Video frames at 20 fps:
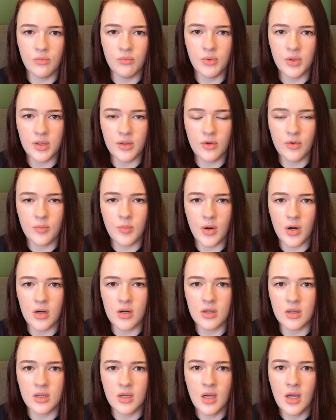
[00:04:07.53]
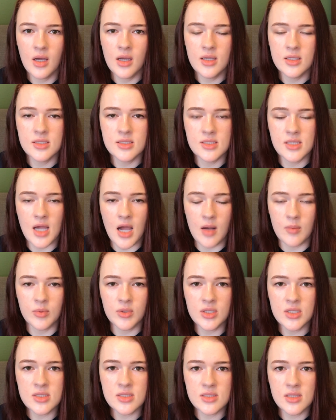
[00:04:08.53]
willow bark
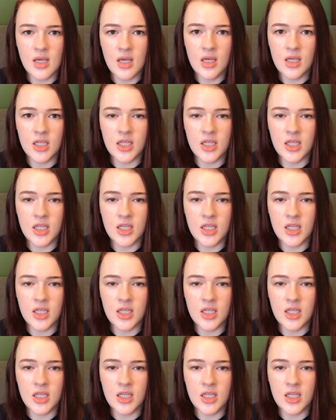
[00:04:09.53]
tablets